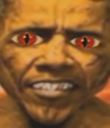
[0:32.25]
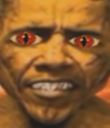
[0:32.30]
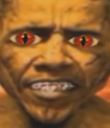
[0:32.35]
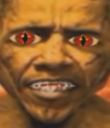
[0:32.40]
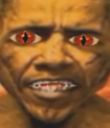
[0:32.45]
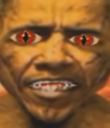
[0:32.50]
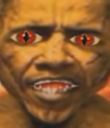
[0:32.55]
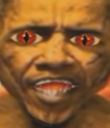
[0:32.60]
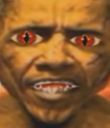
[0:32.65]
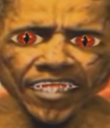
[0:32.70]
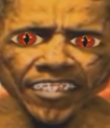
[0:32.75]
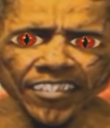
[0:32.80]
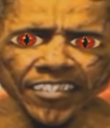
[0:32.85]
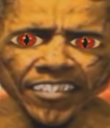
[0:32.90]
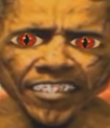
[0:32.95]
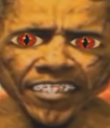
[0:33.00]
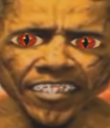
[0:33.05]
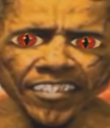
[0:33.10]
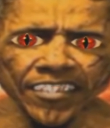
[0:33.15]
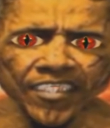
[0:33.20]
Here's how
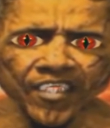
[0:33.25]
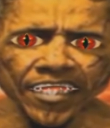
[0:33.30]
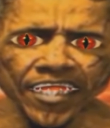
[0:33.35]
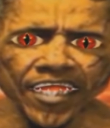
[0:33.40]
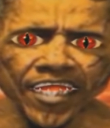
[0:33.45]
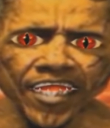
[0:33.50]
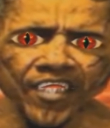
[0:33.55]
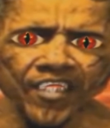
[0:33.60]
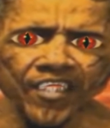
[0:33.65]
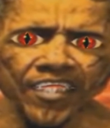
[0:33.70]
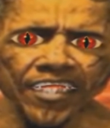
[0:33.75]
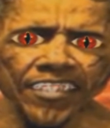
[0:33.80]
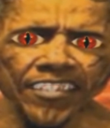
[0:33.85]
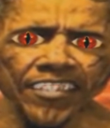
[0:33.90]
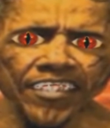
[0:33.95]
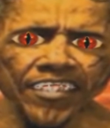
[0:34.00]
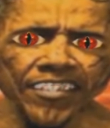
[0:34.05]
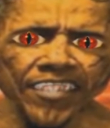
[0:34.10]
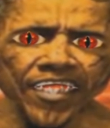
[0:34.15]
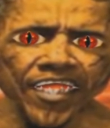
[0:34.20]
we will
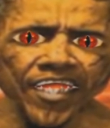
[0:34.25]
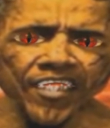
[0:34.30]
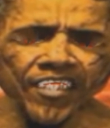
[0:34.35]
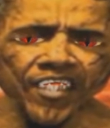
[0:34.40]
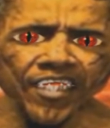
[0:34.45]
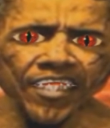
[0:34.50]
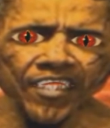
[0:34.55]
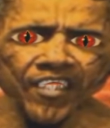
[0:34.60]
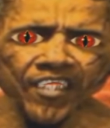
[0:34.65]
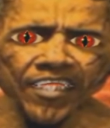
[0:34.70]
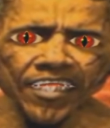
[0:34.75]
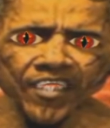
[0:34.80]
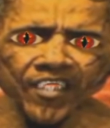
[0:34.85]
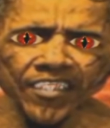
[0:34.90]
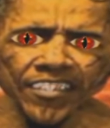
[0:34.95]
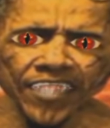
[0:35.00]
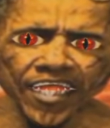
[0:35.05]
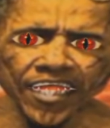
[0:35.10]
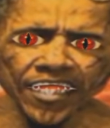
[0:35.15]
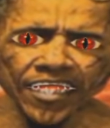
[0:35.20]
continue to provide training and
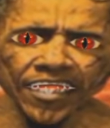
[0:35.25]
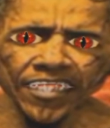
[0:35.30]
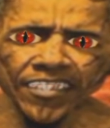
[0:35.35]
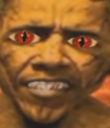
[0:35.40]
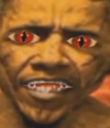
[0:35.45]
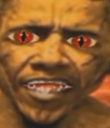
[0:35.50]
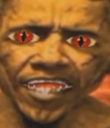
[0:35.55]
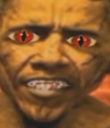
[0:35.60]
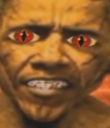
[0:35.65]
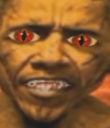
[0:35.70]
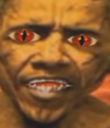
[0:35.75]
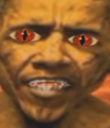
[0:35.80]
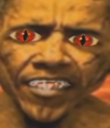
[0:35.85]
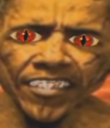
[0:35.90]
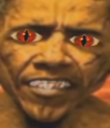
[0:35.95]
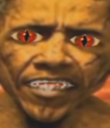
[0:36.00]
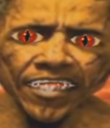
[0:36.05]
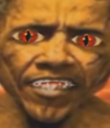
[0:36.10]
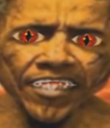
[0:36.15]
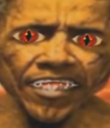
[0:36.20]
equipment to Al
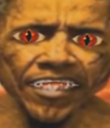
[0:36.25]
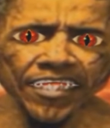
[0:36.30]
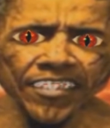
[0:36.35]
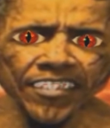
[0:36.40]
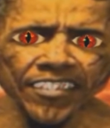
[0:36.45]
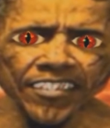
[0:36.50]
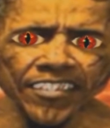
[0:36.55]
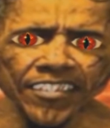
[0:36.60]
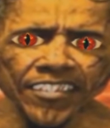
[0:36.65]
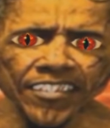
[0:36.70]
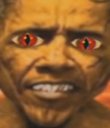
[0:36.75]
Qaeda's leadership.